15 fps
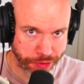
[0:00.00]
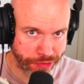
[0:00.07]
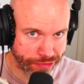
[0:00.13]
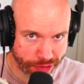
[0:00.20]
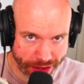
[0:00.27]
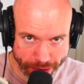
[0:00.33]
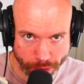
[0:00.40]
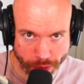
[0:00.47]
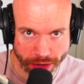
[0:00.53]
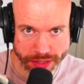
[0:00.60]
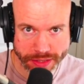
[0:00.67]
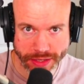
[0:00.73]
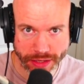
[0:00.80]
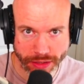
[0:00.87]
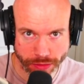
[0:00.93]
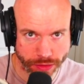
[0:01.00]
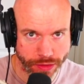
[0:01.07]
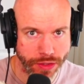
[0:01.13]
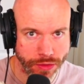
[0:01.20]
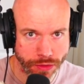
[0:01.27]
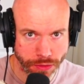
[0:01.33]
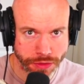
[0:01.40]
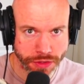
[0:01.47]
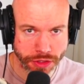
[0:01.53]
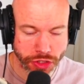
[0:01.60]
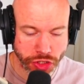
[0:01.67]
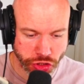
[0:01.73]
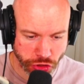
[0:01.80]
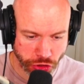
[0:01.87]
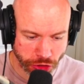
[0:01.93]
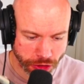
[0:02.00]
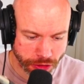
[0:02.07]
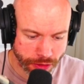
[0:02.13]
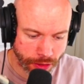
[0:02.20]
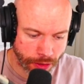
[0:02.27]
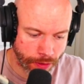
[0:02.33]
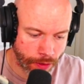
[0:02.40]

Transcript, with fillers: your frameworks that you use should